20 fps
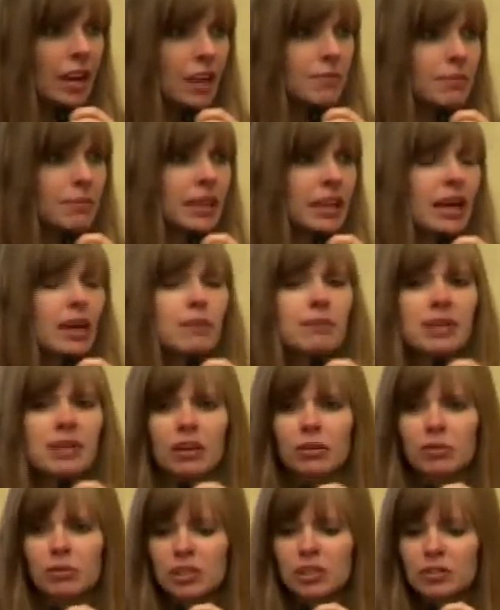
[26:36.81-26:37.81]
I'm like,
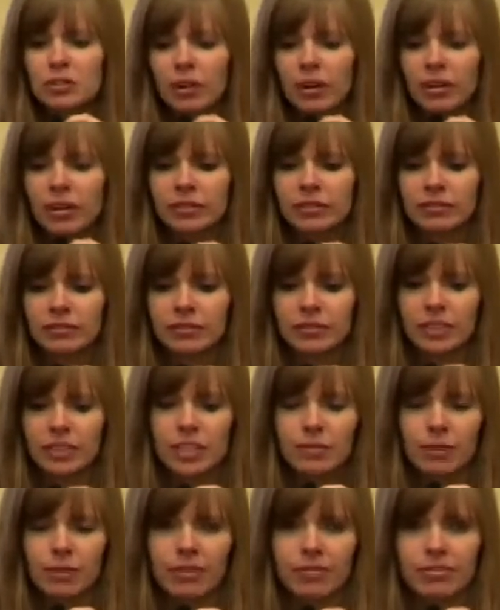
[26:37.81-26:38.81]
Abigail, what's wrong?
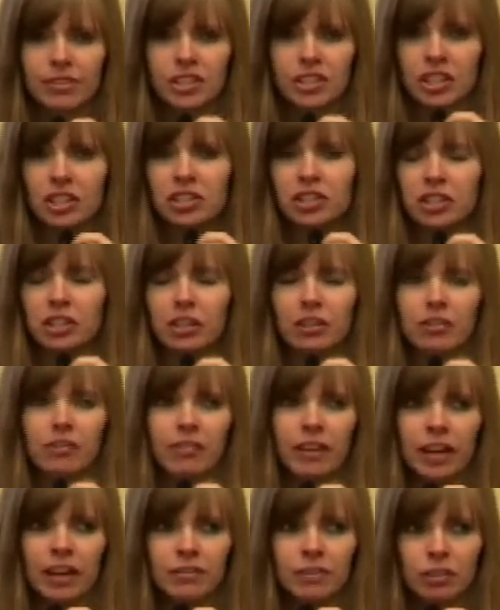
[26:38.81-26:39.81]
She just turned
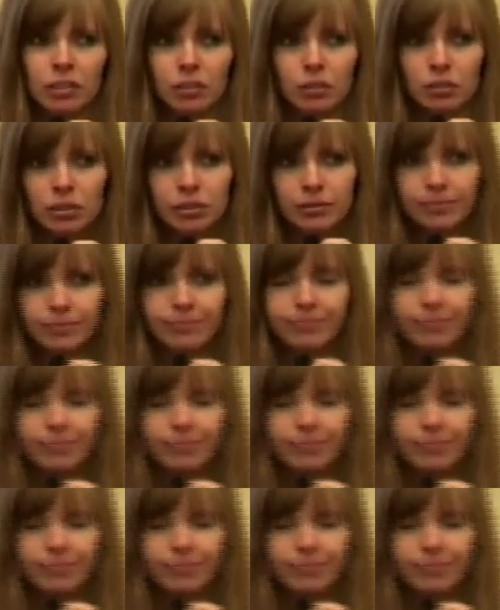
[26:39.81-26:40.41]
5-year-old.